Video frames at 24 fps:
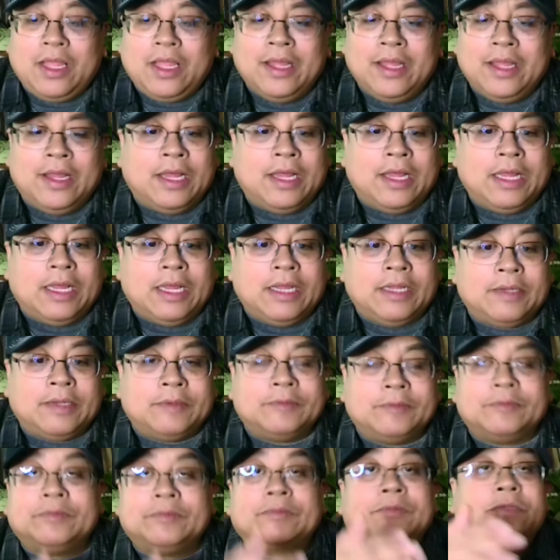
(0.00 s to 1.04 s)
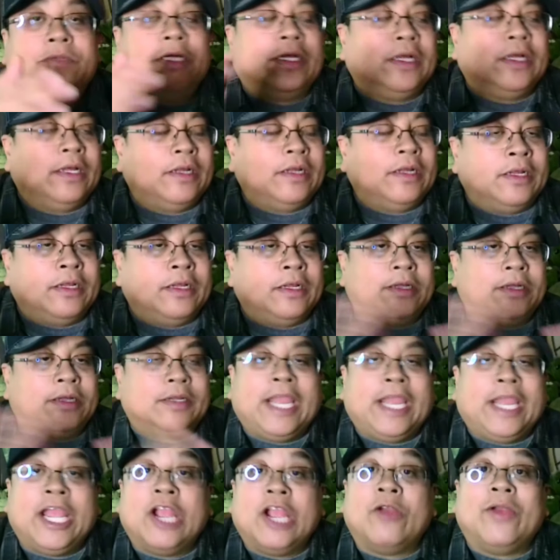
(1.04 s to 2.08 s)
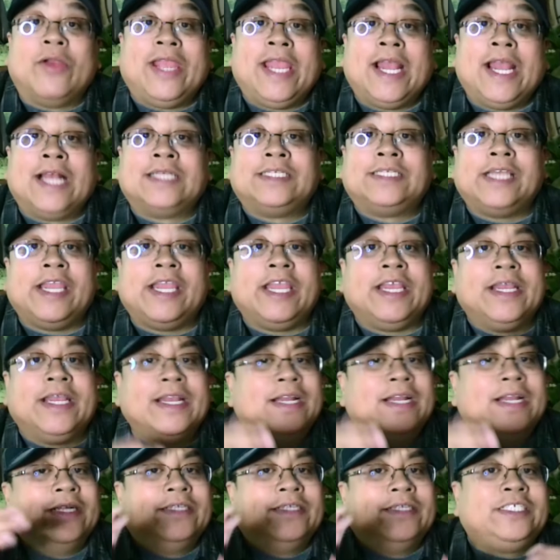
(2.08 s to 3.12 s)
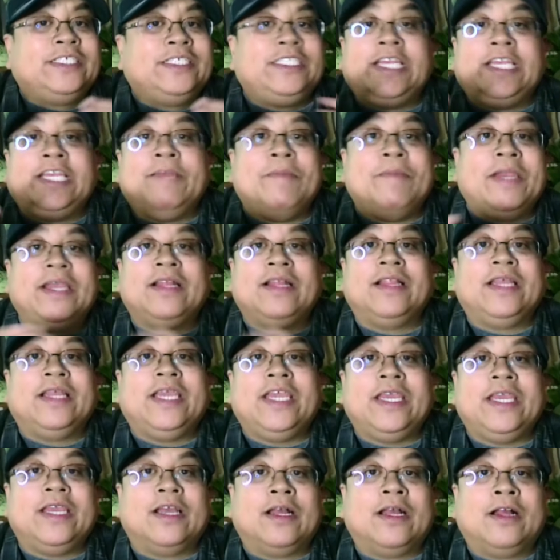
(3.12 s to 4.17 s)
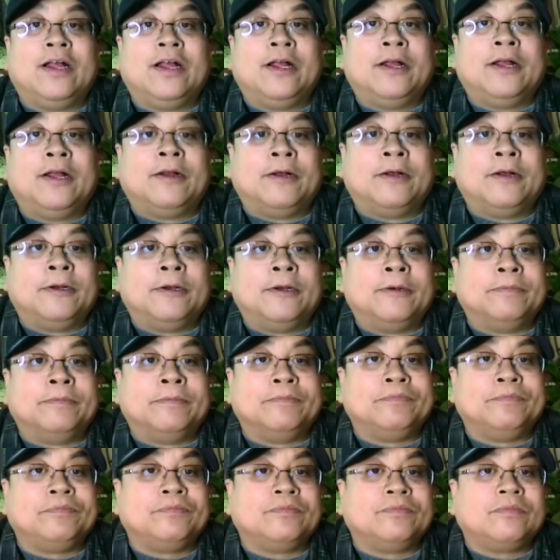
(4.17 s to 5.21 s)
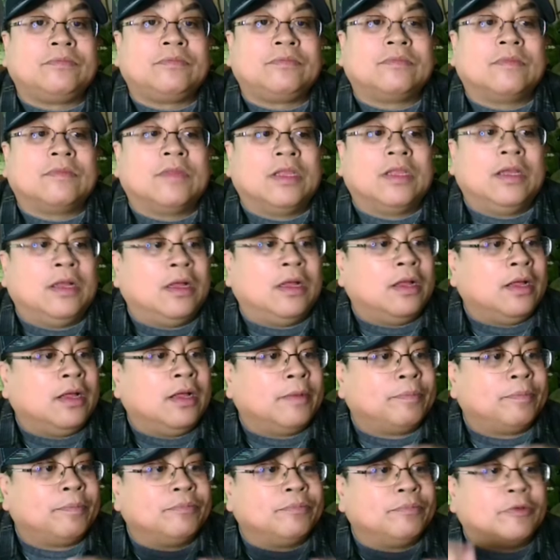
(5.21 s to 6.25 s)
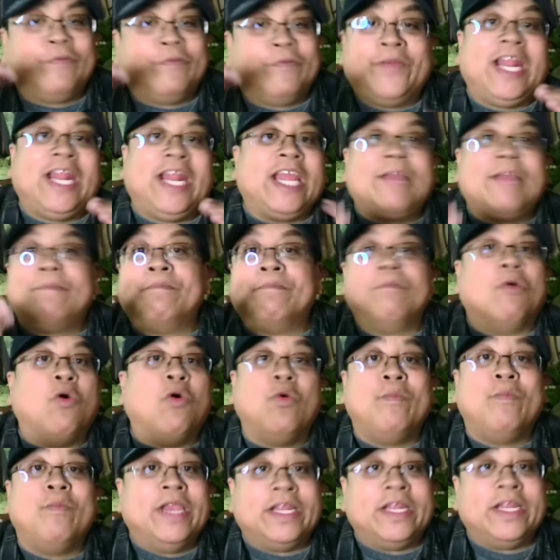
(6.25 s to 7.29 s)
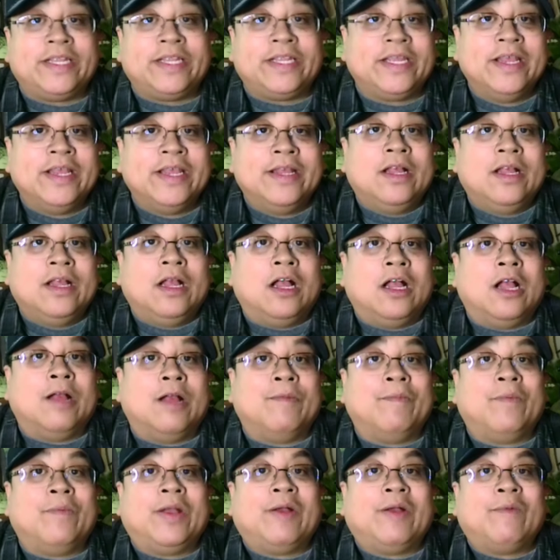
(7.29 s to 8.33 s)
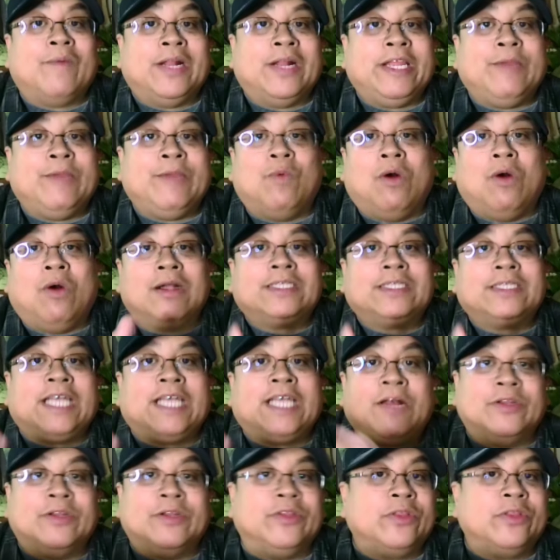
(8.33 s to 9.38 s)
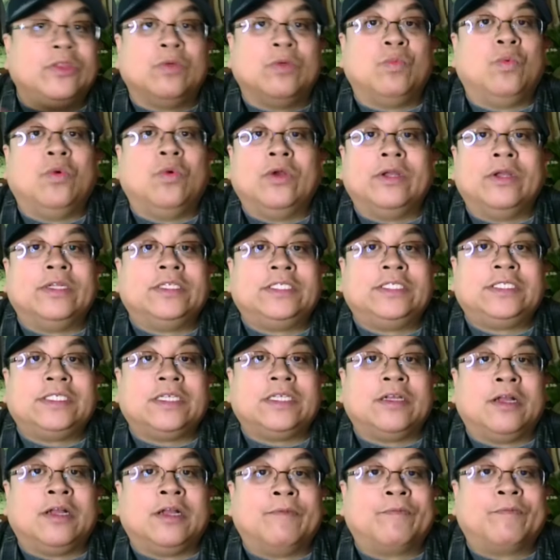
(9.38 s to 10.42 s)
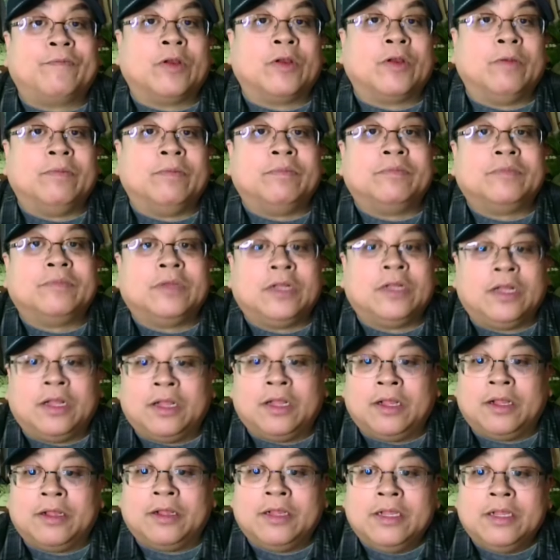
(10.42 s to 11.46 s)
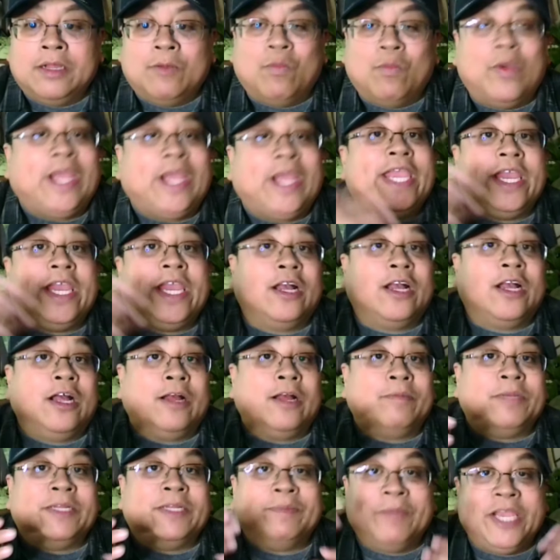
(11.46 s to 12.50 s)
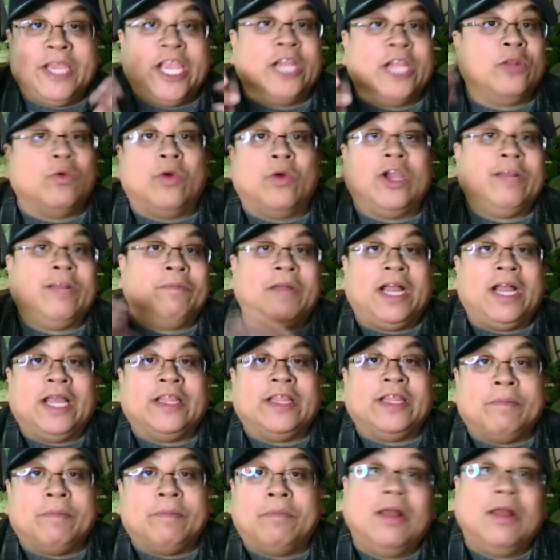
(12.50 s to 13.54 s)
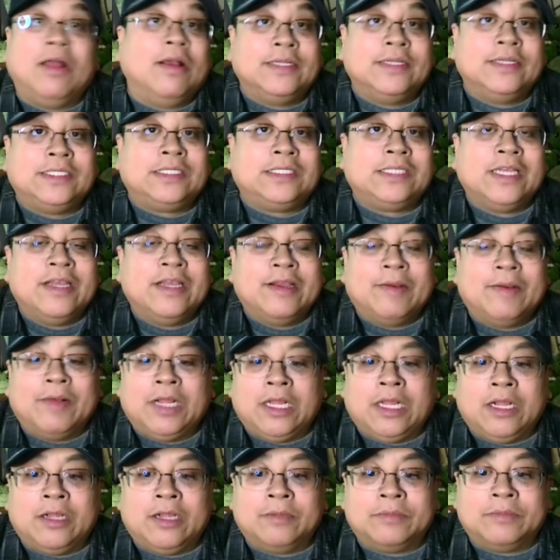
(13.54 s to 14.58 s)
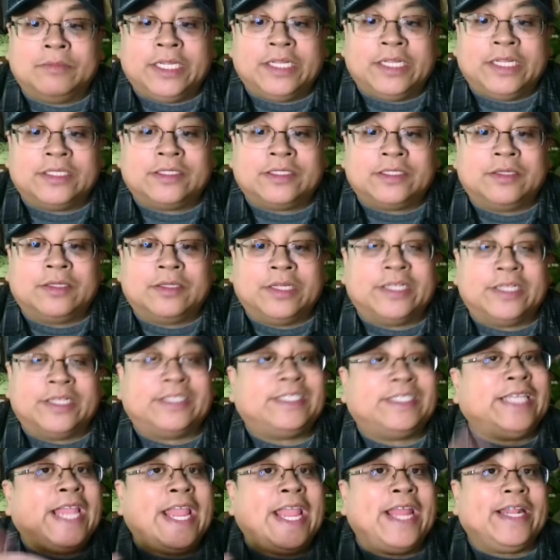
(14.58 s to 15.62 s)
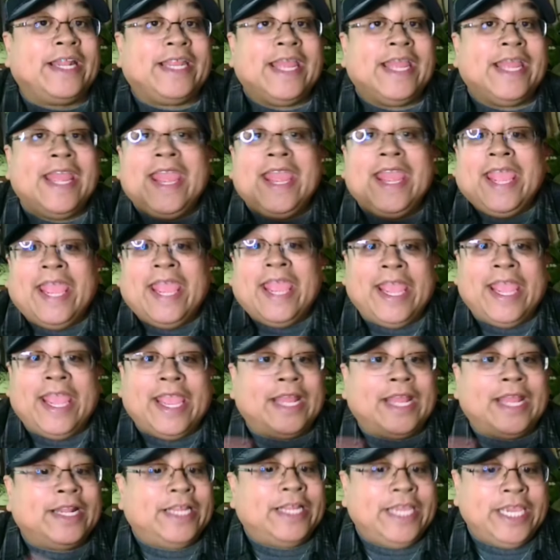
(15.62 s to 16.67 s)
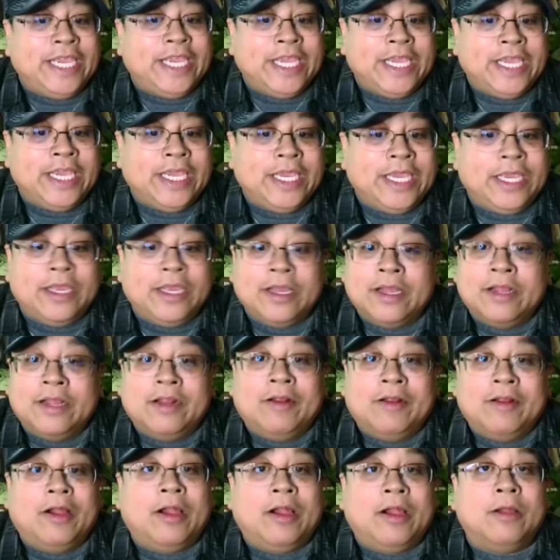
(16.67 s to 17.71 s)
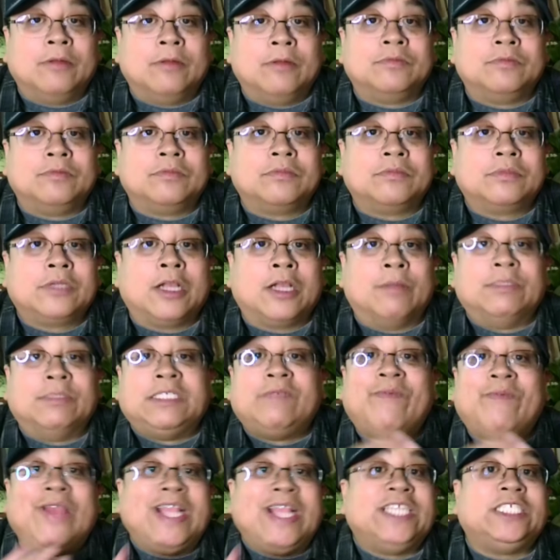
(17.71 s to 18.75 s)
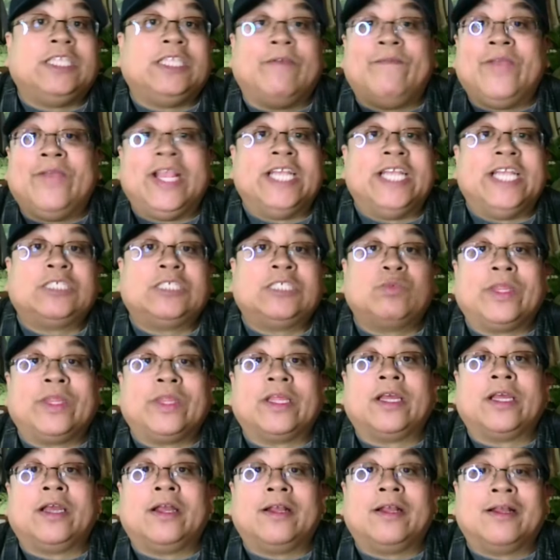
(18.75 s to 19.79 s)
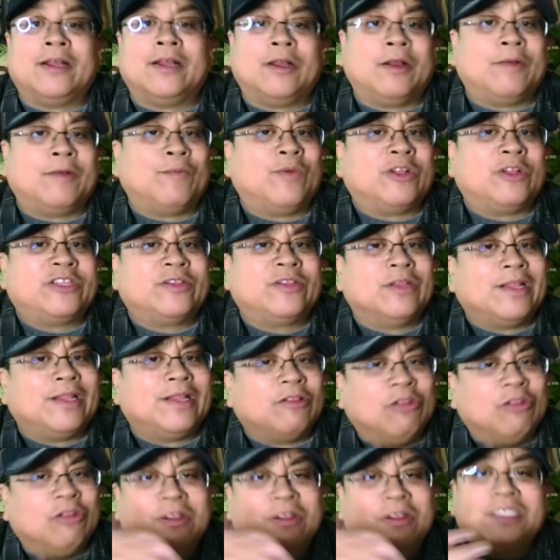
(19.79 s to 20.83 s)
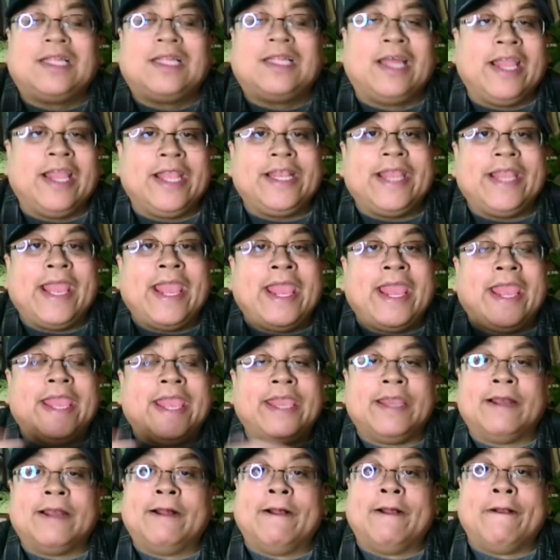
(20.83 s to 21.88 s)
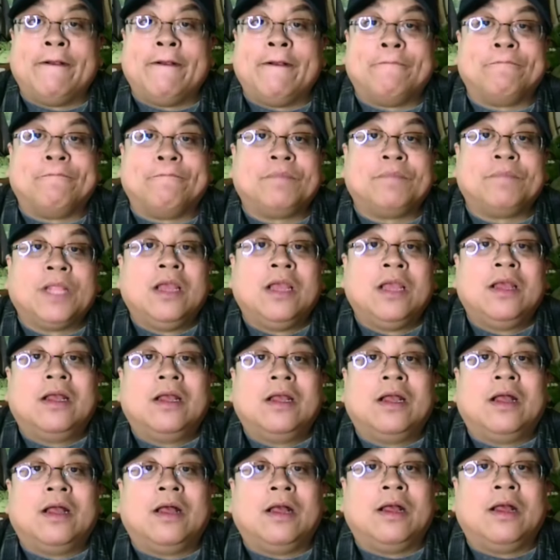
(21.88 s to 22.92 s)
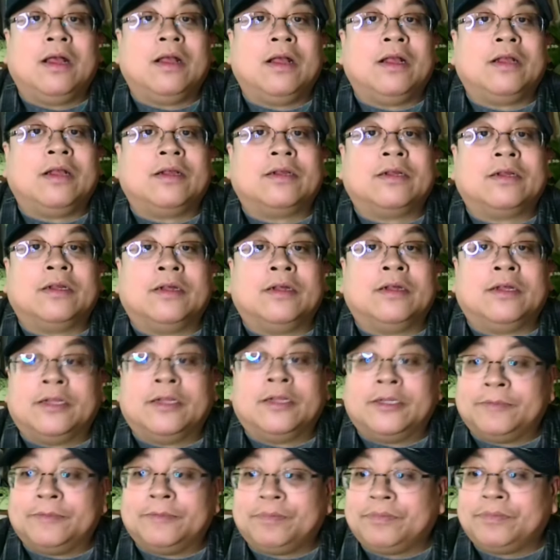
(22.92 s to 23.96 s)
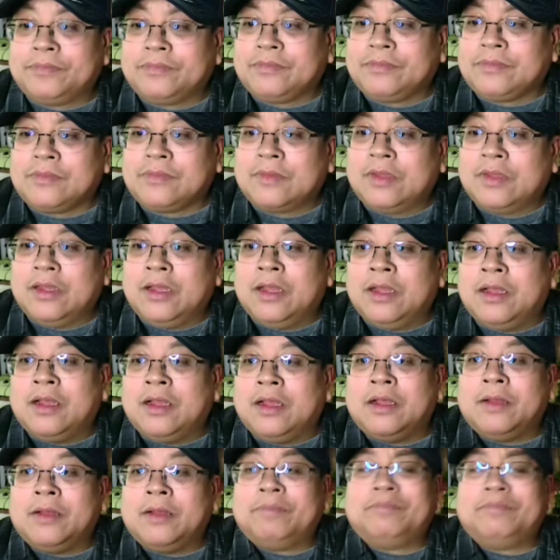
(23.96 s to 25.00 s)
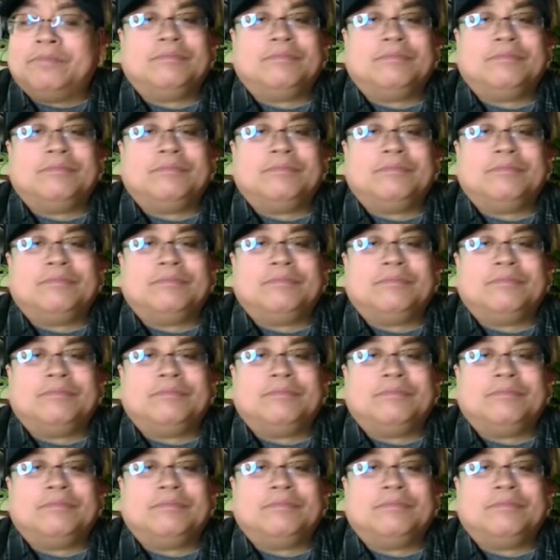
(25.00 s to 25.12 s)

uh, uh, Harry has a seemingly uh, um, uh, prophetic moment um, when he walks out into the woods uh, from uh, waking up and being annoyed by the bugs um, in, his, in his tent, and he um, comes face to face with a uh, what looked like a um, uh, uh, uh,